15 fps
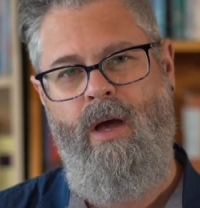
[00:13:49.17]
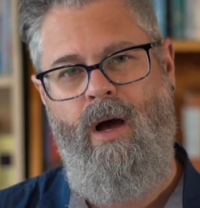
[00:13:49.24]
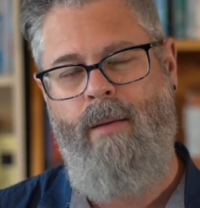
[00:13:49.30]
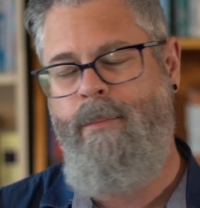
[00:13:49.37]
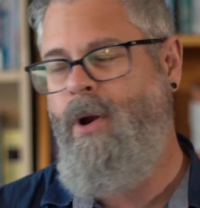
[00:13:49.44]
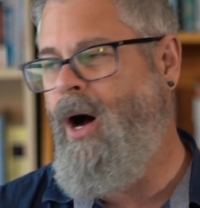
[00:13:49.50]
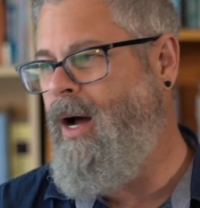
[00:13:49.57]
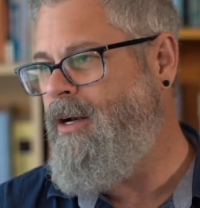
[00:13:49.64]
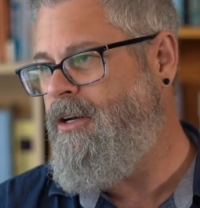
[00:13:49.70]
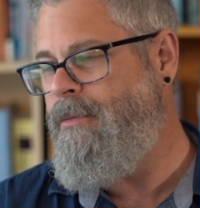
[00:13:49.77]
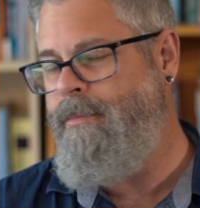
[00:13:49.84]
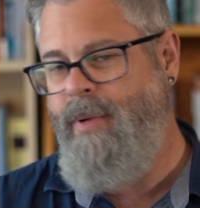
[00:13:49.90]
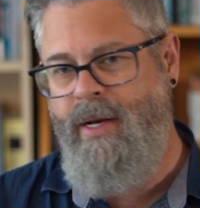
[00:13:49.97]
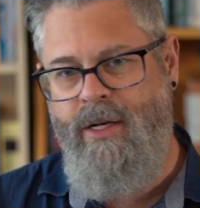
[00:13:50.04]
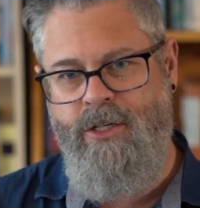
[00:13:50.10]
I'm not
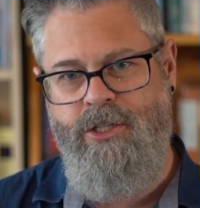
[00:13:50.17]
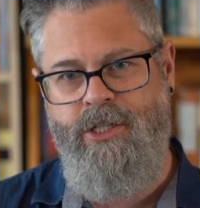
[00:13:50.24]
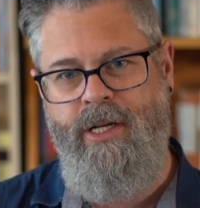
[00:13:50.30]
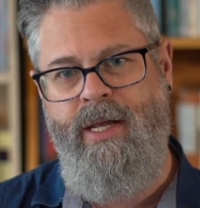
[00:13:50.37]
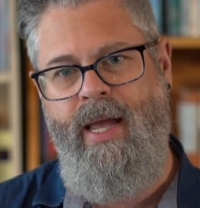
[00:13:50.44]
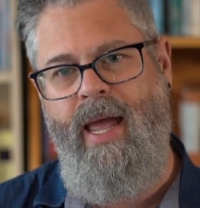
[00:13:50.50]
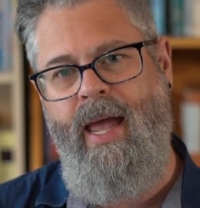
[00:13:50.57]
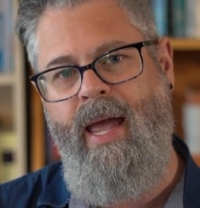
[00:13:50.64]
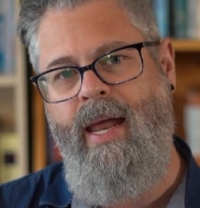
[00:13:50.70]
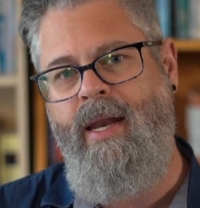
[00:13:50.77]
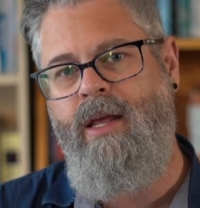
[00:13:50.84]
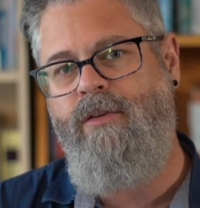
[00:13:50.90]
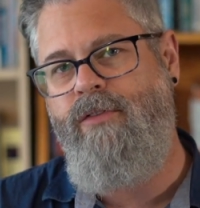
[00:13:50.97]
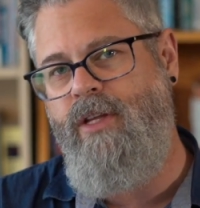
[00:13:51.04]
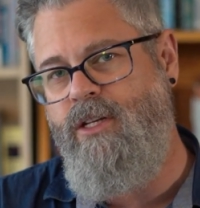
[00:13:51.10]
diminishing
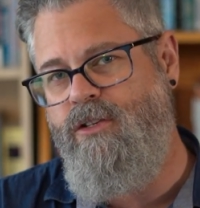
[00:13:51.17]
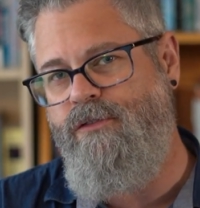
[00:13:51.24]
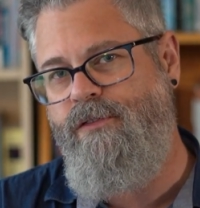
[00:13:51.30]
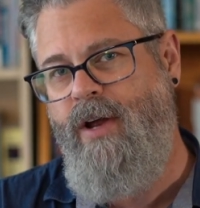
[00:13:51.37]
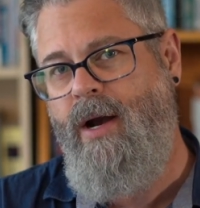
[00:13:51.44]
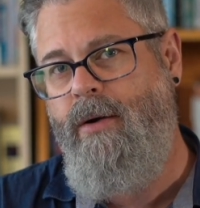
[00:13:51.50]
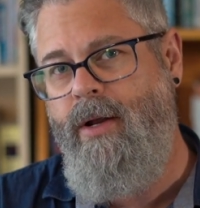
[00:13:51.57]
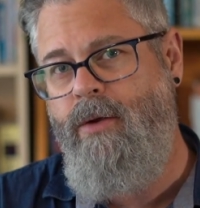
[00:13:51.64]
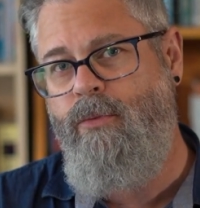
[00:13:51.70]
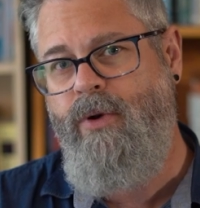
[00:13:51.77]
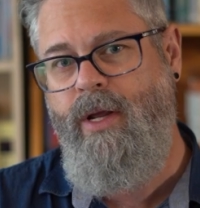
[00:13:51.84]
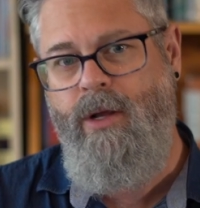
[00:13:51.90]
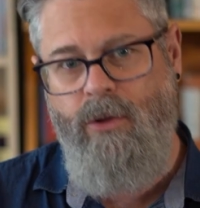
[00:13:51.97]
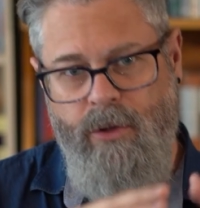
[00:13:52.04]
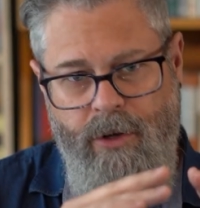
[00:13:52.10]
any of these very
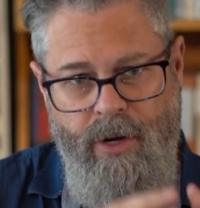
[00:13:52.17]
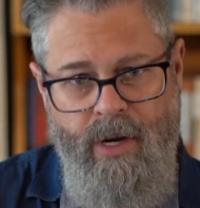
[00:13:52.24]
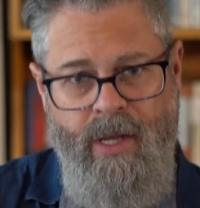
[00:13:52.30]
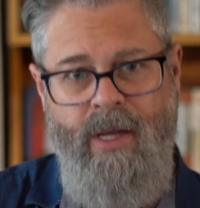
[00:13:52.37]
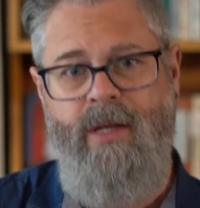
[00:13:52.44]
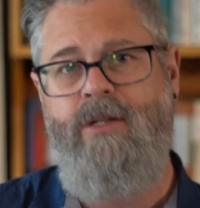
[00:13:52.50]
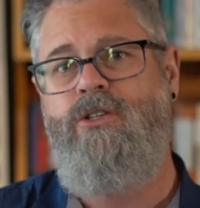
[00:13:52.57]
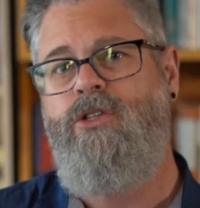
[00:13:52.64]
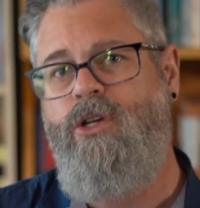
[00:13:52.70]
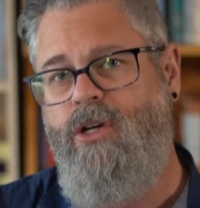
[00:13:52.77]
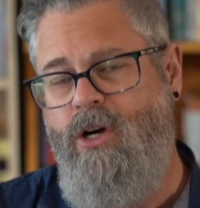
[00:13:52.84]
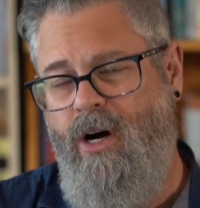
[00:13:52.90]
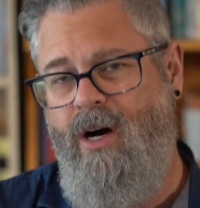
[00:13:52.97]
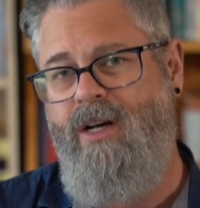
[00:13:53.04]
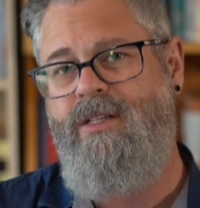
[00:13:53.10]
real needs,
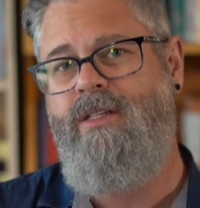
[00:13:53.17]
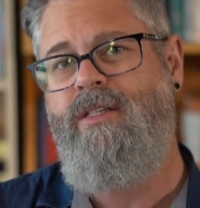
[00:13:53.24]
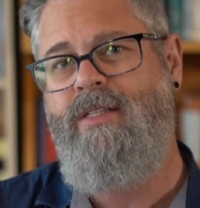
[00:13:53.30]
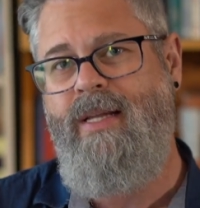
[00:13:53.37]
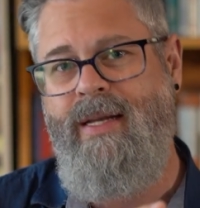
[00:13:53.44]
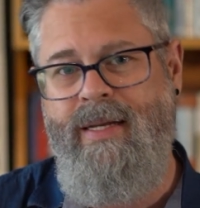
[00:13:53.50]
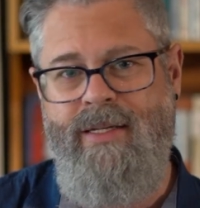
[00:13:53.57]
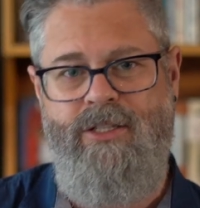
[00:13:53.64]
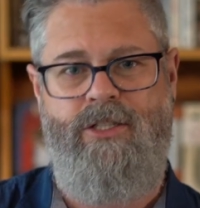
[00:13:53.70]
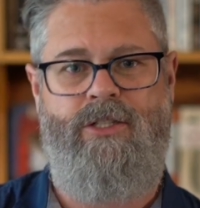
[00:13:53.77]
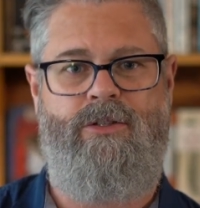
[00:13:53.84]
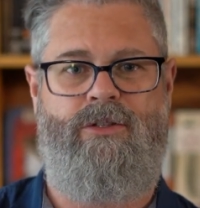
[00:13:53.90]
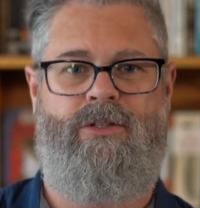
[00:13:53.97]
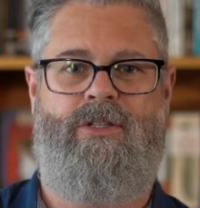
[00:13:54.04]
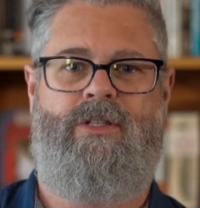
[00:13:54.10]
causes, and
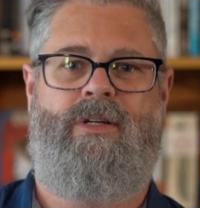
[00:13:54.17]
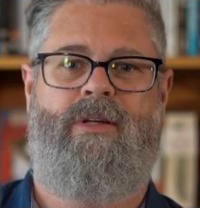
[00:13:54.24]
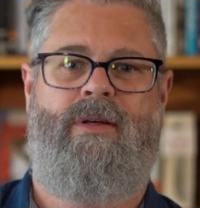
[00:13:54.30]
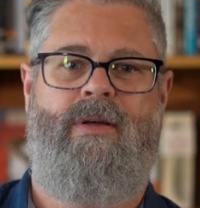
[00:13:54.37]
issues.